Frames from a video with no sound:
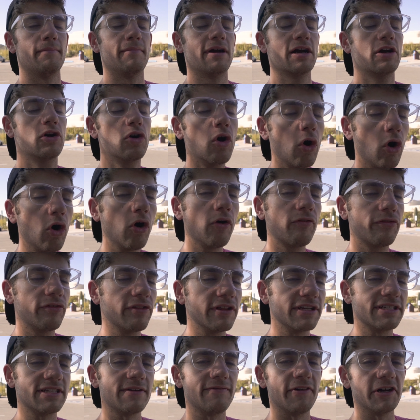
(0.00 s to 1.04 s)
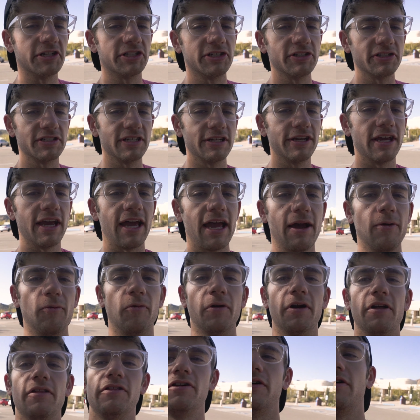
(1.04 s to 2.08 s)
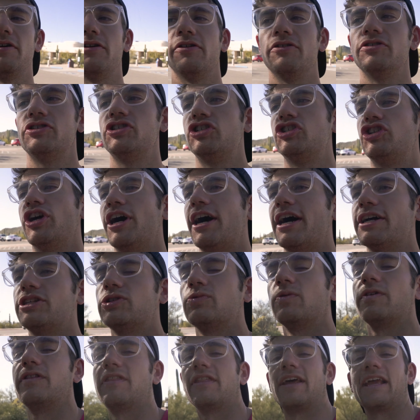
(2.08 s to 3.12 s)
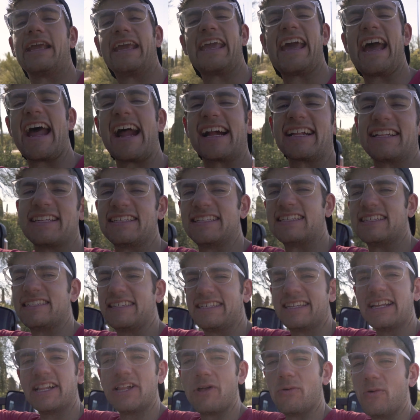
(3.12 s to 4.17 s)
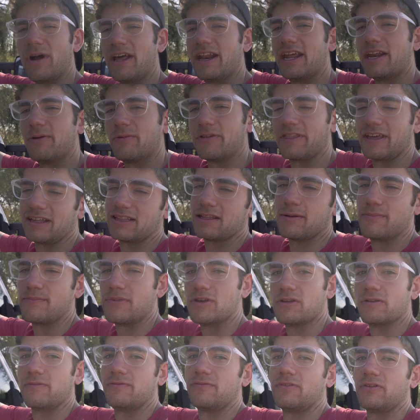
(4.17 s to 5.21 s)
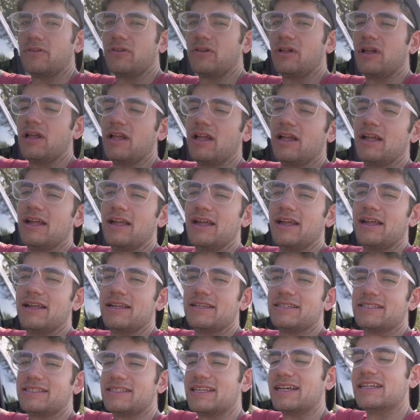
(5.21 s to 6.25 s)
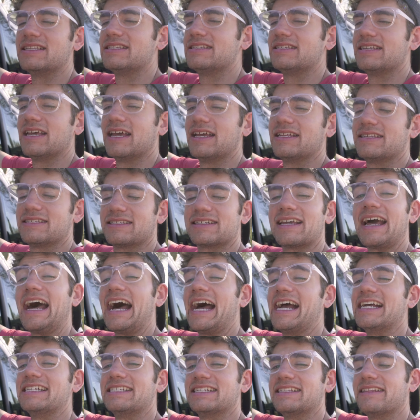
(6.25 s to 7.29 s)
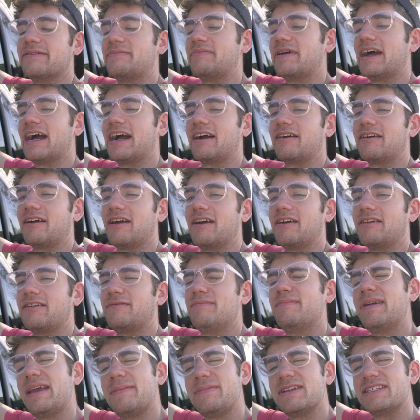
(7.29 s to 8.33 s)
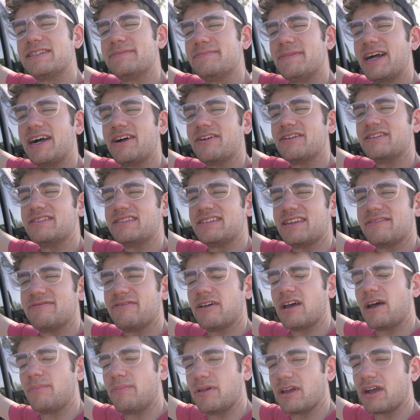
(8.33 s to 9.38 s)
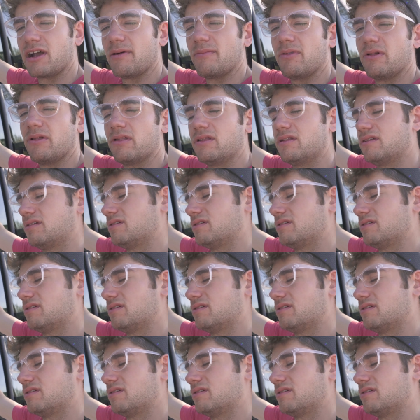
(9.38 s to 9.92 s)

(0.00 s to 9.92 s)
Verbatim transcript: My goal for this adventure is to get one of those shots with like cactuses silhouetted with like the beautiful sunset skies in the background, and maybe some mountains if applicable.